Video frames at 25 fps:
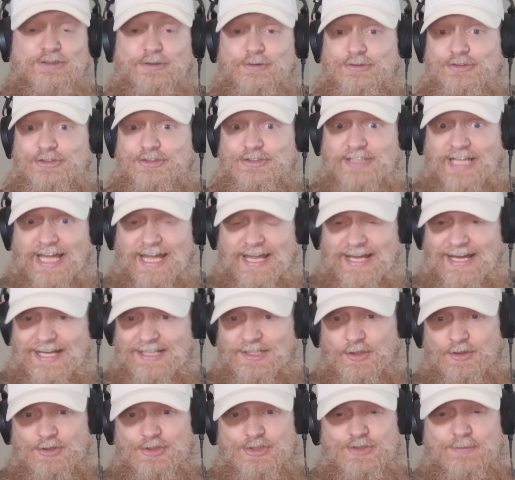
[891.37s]
So today I
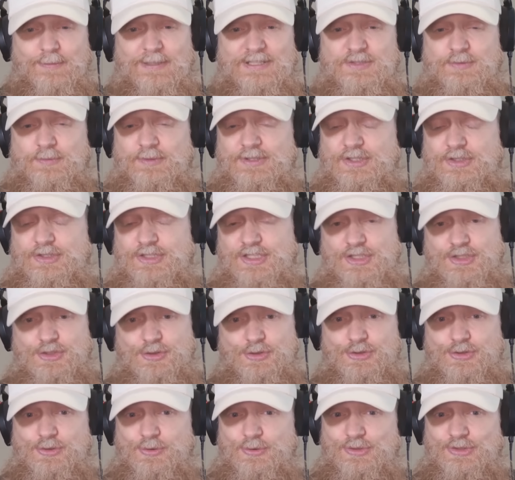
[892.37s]
noticed you mentioned when you teach
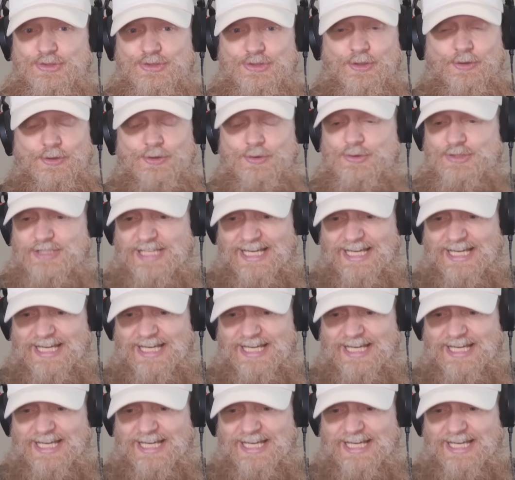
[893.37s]
your students, you don't use